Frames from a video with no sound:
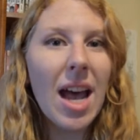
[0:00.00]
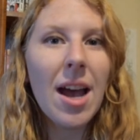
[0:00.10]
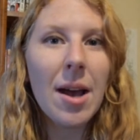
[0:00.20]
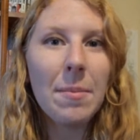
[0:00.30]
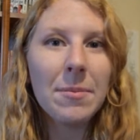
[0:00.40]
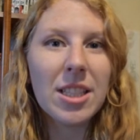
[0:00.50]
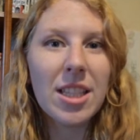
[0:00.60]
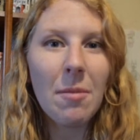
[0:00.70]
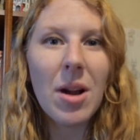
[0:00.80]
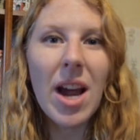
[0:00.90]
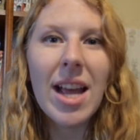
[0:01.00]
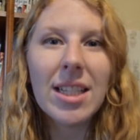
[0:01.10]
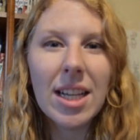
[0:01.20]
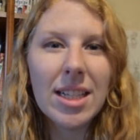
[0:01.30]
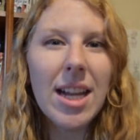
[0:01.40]
I'm Summer, and
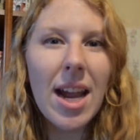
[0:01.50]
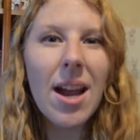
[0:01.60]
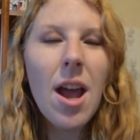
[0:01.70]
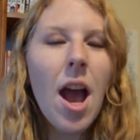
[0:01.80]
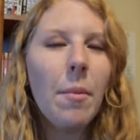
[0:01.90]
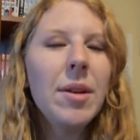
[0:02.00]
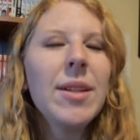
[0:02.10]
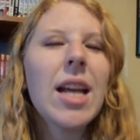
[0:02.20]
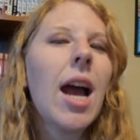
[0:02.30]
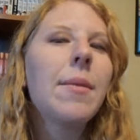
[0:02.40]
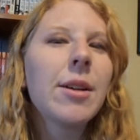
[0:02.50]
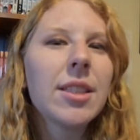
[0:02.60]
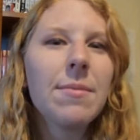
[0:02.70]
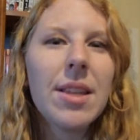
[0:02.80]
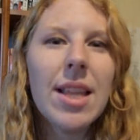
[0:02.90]
today I'm going to be talking about
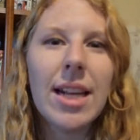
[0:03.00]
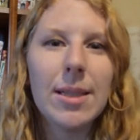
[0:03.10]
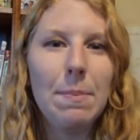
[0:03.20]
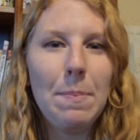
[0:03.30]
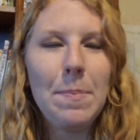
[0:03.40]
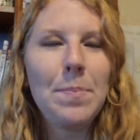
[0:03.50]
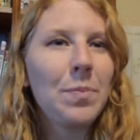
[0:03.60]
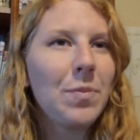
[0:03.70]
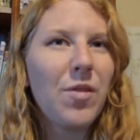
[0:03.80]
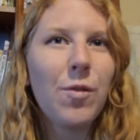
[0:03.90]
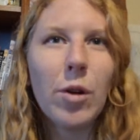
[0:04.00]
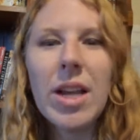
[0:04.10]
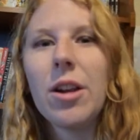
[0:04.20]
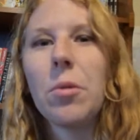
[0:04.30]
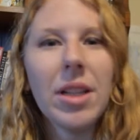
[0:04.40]
something that has
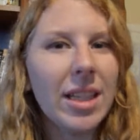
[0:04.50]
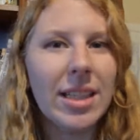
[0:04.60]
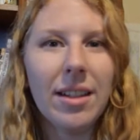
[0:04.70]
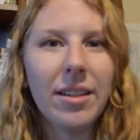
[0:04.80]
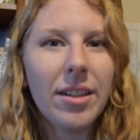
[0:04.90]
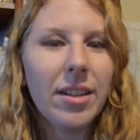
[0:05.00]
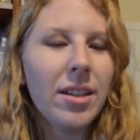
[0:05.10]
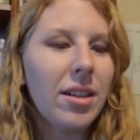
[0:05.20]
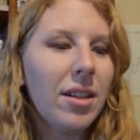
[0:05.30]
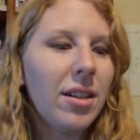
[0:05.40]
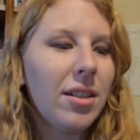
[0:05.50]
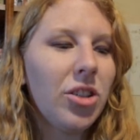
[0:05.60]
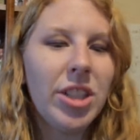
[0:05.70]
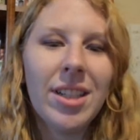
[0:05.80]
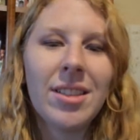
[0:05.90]
frequently
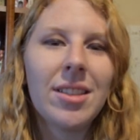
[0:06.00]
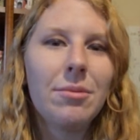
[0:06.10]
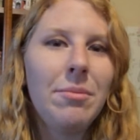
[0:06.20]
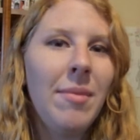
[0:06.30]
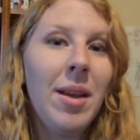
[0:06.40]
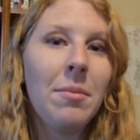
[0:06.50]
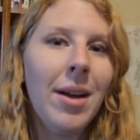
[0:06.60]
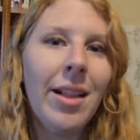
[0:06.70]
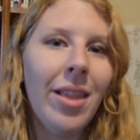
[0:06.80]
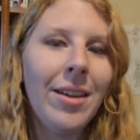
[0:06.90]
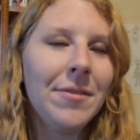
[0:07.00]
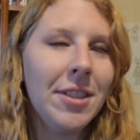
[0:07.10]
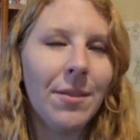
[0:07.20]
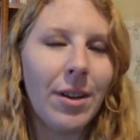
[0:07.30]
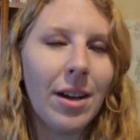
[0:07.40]
just made my life
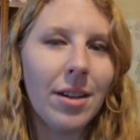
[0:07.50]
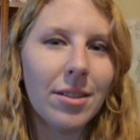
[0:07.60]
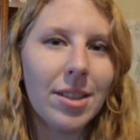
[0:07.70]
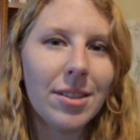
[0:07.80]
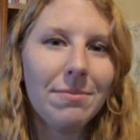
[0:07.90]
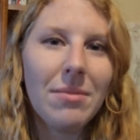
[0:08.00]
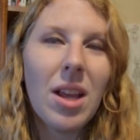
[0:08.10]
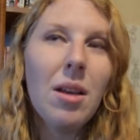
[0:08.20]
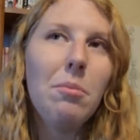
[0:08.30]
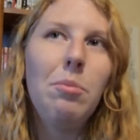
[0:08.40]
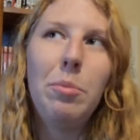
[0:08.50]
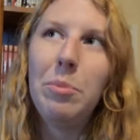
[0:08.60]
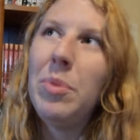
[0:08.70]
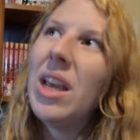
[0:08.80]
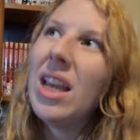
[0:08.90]
difficult.
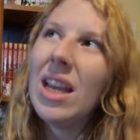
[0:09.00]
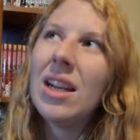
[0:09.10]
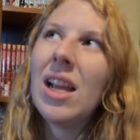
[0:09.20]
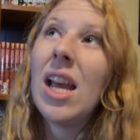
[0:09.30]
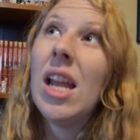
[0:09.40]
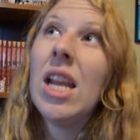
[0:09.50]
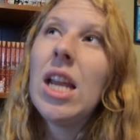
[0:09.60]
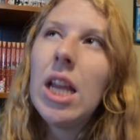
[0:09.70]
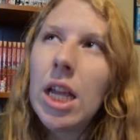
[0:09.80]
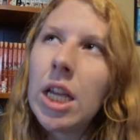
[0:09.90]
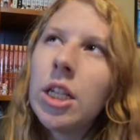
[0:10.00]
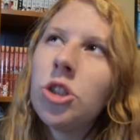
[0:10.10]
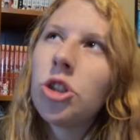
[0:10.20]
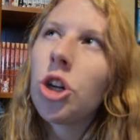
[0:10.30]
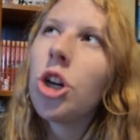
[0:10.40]
Being an
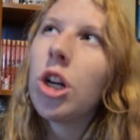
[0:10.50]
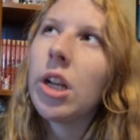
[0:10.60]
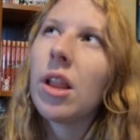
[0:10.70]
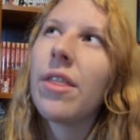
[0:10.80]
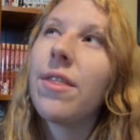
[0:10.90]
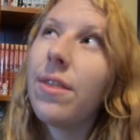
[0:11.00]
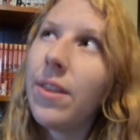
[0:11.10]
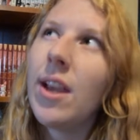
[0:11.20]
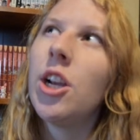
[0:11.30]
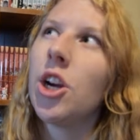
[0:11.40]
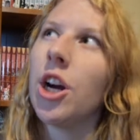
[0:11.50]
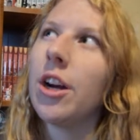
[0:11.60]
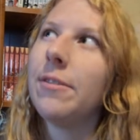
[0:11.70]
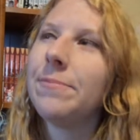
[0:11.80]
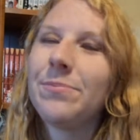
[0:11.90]
internal thinker.